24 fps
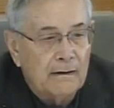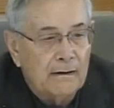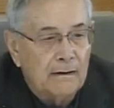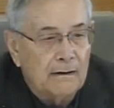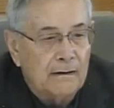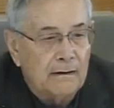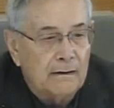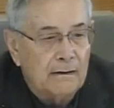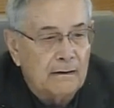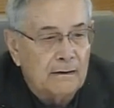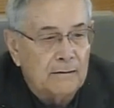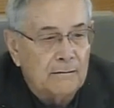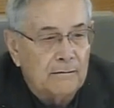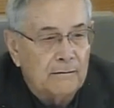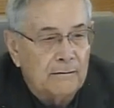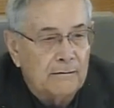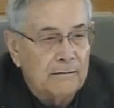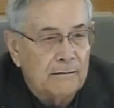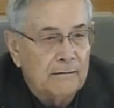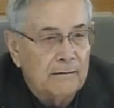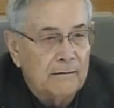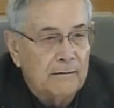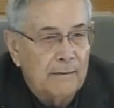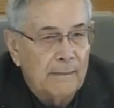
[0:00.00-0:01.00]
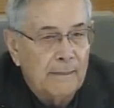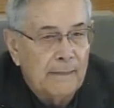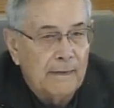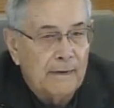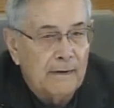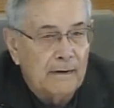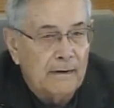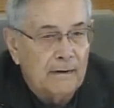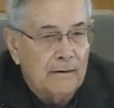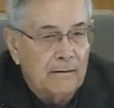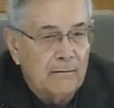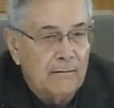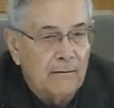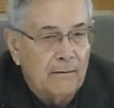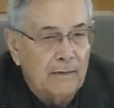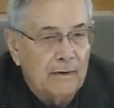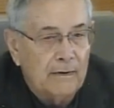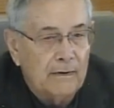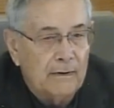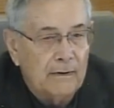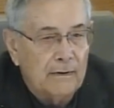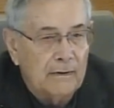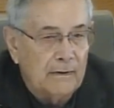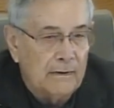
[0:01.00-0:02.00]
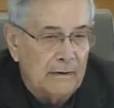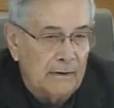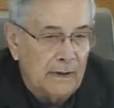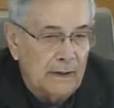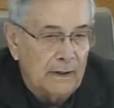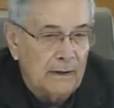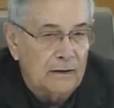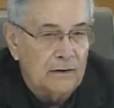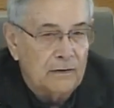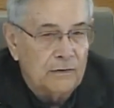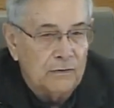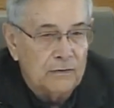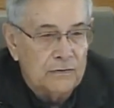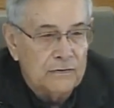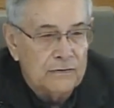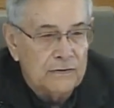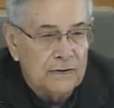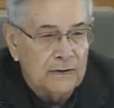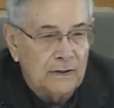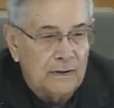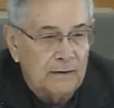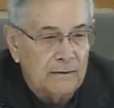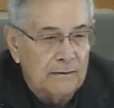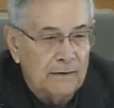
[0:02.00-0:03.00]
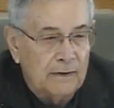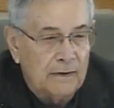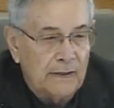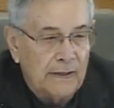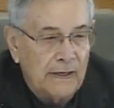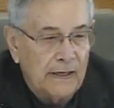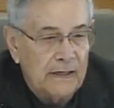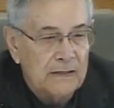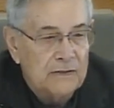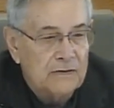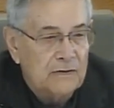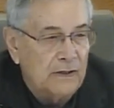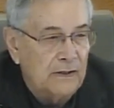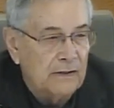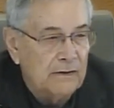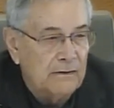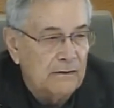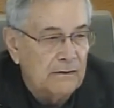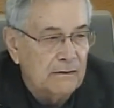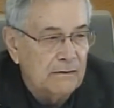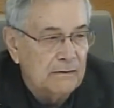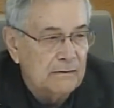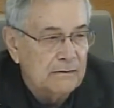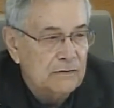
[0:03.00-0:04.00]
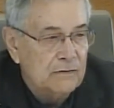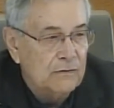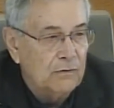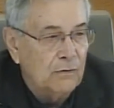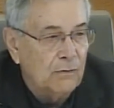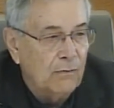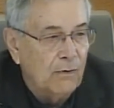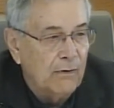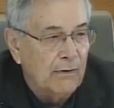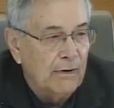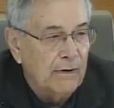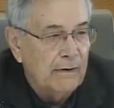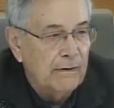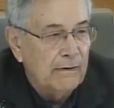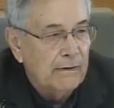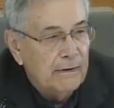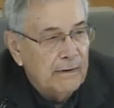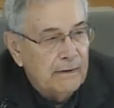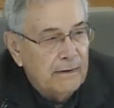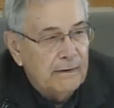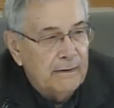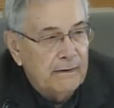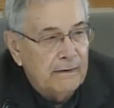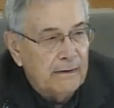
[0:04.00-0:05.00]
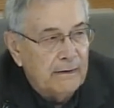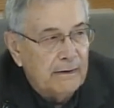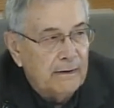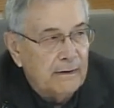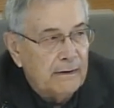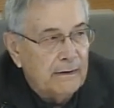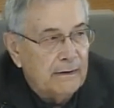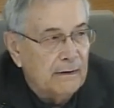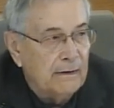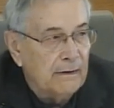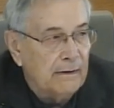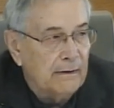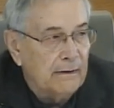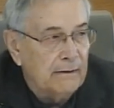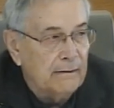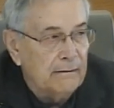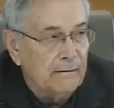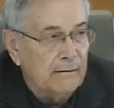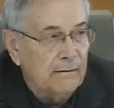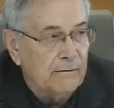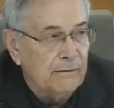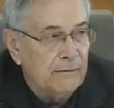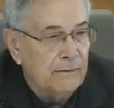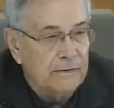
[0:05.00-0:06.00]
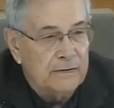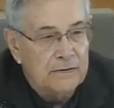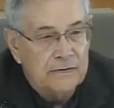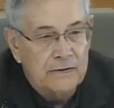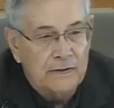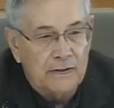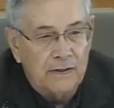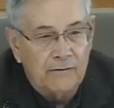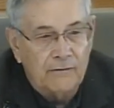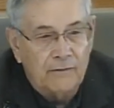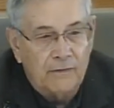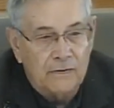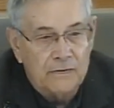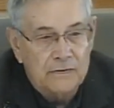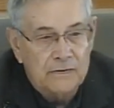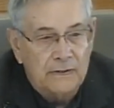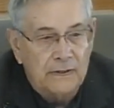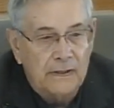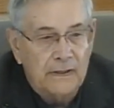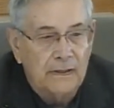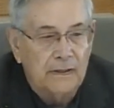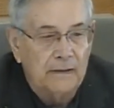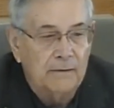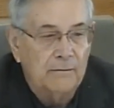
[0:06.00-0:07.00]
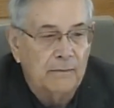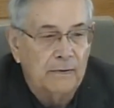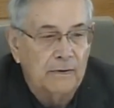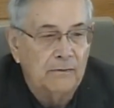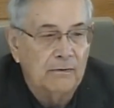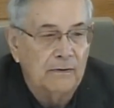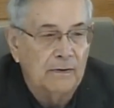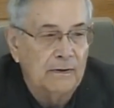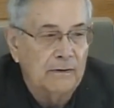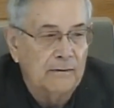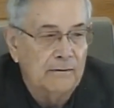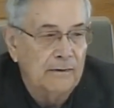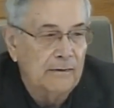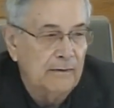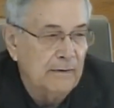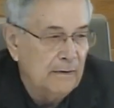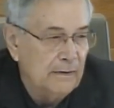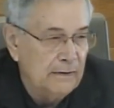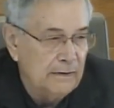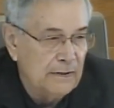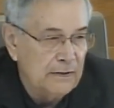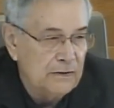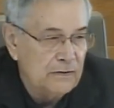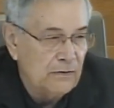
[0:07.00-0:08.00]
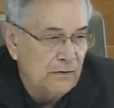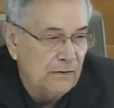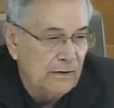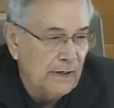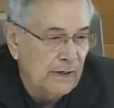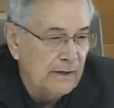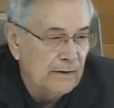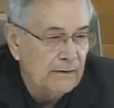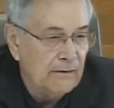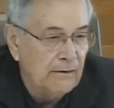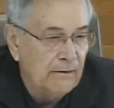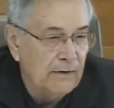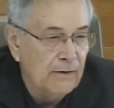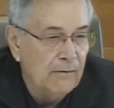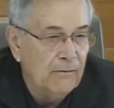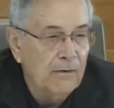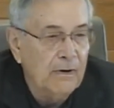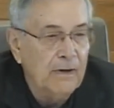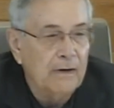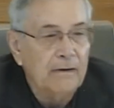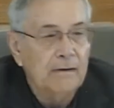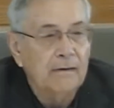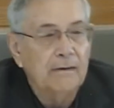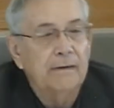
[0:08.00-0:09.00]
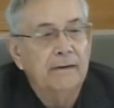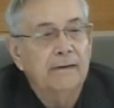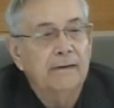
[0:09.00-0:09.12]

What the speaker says: That includes the liaison to the school board and for the City of Forest Lake and between District 831.